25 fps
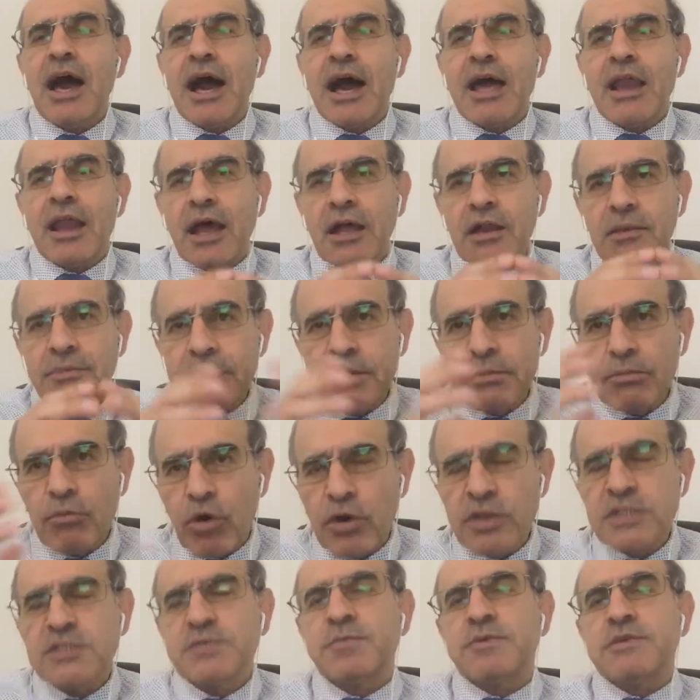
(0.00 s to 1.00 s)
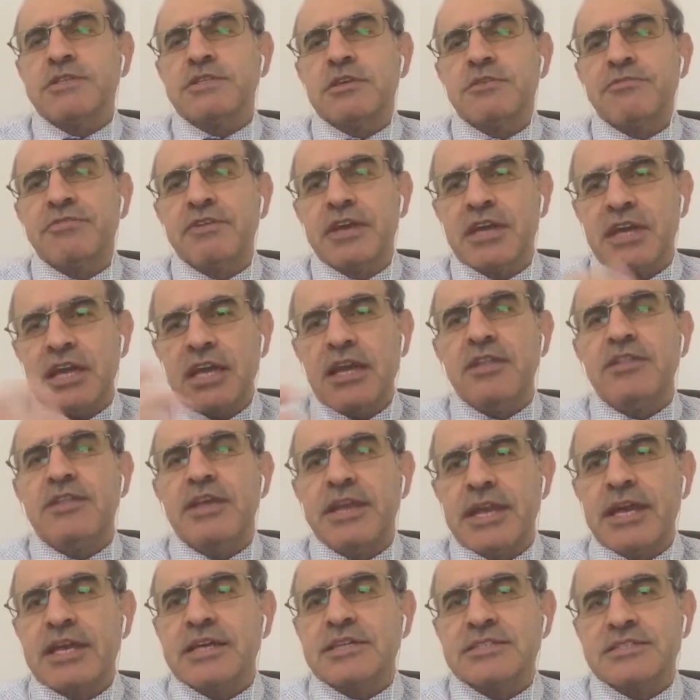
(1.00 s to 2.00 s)
and I'll be more specific in
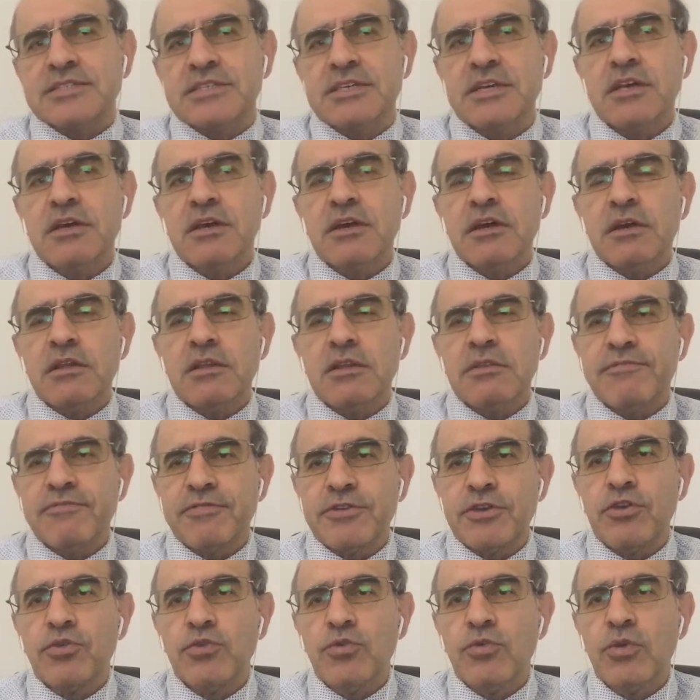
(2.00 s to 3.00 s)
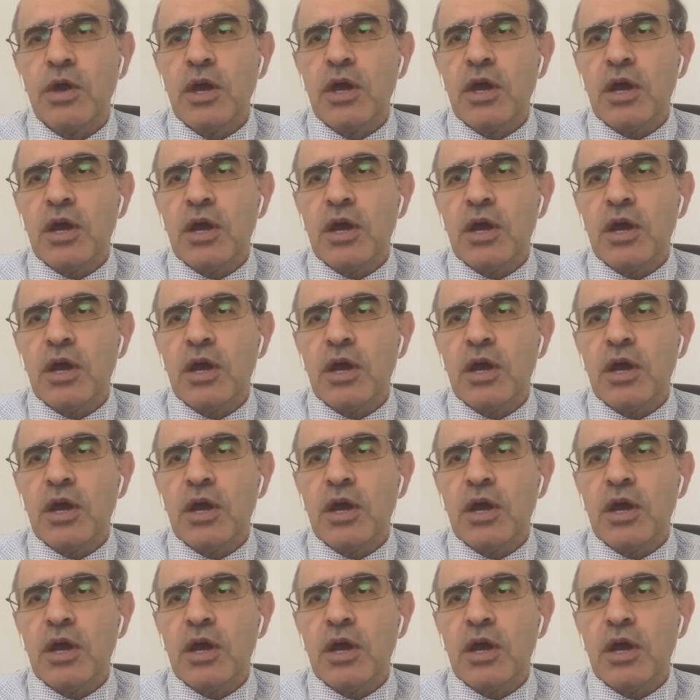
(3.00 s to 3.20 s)
the next, in the few